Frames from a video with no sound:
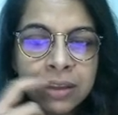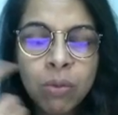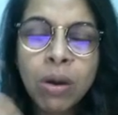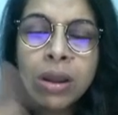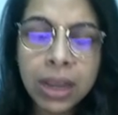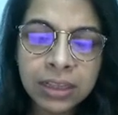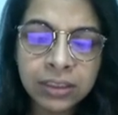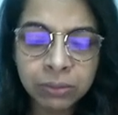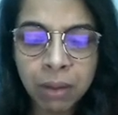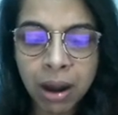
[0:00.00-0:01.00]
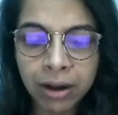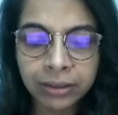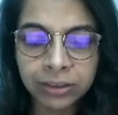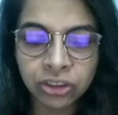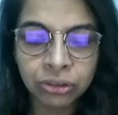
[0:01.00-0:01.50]
what is
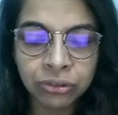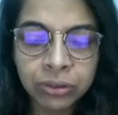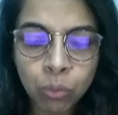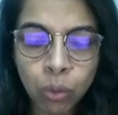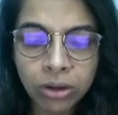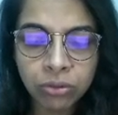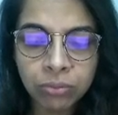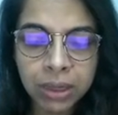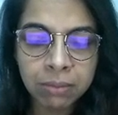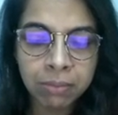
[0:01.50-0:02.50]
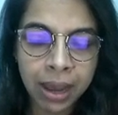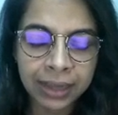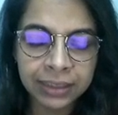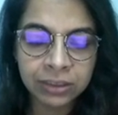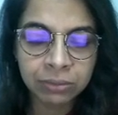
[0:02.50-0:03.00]
smart, children? What do you mean
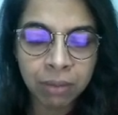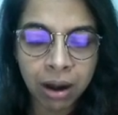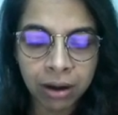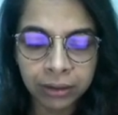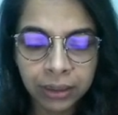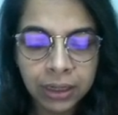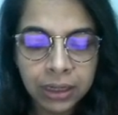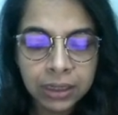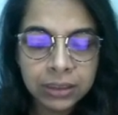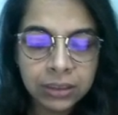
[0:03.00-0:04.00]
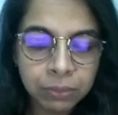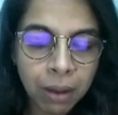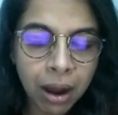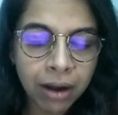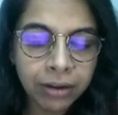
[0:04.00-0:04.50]
by smart?
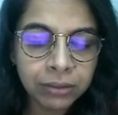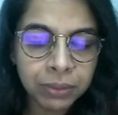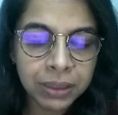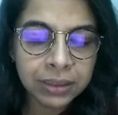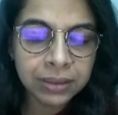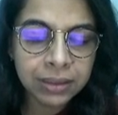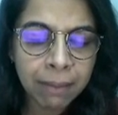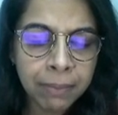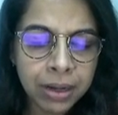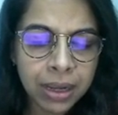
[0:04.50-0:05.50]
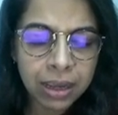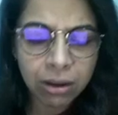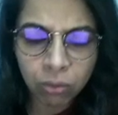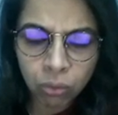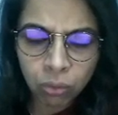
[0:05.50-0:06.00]
Smart means somebody
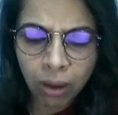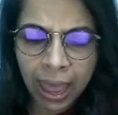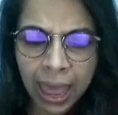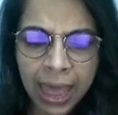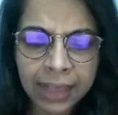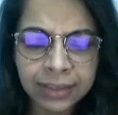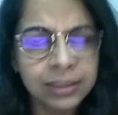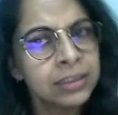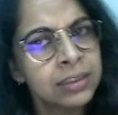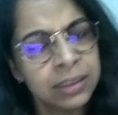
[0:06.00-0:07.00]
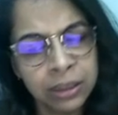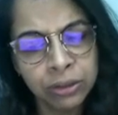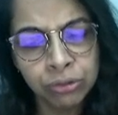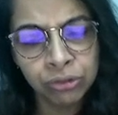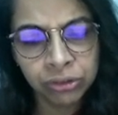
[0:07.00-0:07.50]
who has a
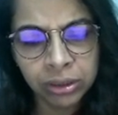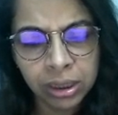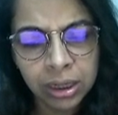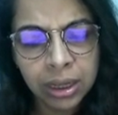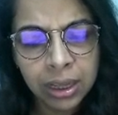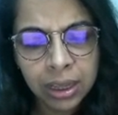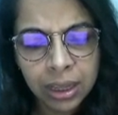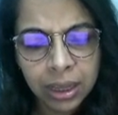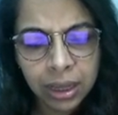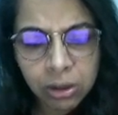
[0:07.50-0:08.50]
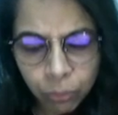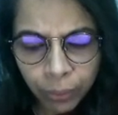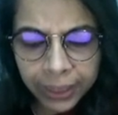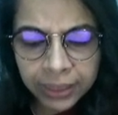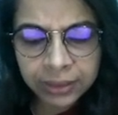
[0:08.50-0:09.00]
solution, a
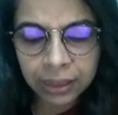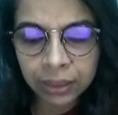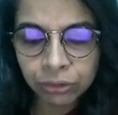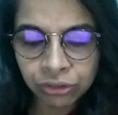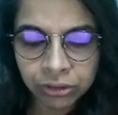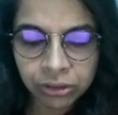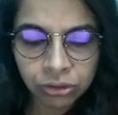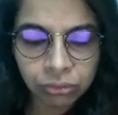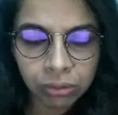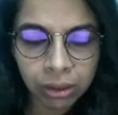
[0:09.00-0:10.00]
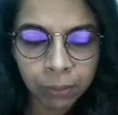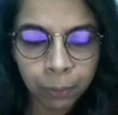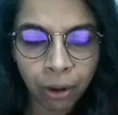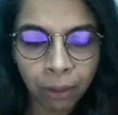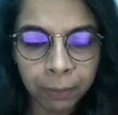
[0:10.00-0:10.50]
quick solution to a
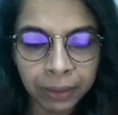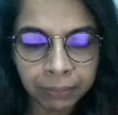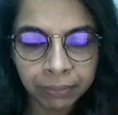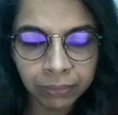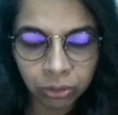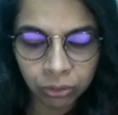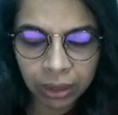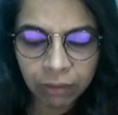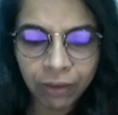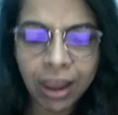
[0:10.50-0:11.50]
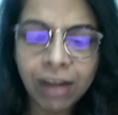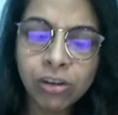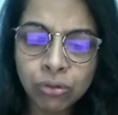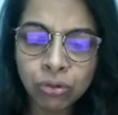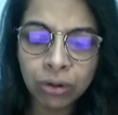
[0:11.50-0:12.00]
problem. Okay, where
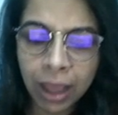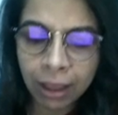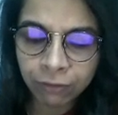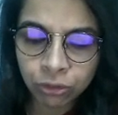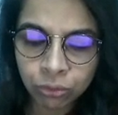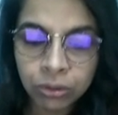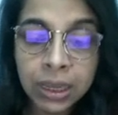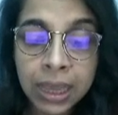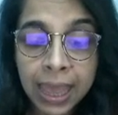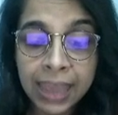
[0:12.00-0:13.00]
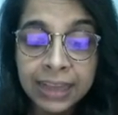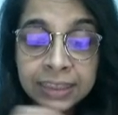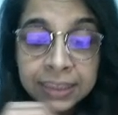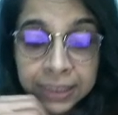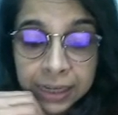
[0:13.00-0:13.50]
you don't have to
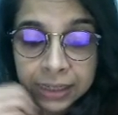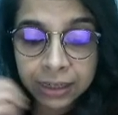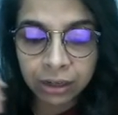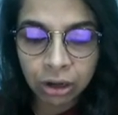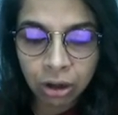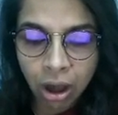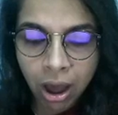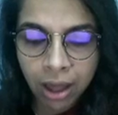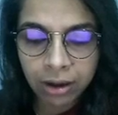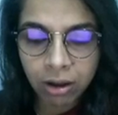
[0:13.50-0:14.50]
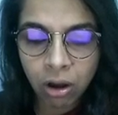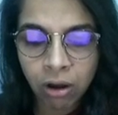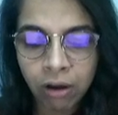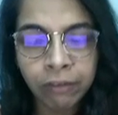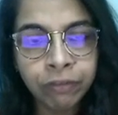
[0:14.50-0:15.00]
exert a lot
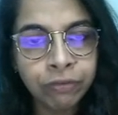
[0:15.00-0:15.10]
of,